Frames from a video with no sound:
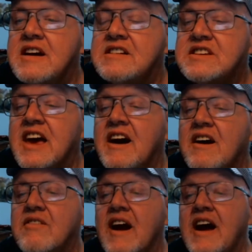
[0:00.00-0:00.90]
Z
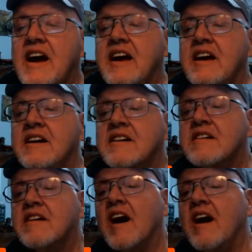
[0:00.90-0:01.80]
Skill Ray
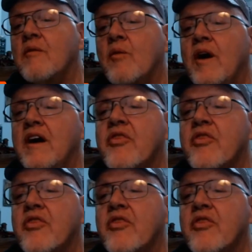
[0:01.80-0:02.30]
got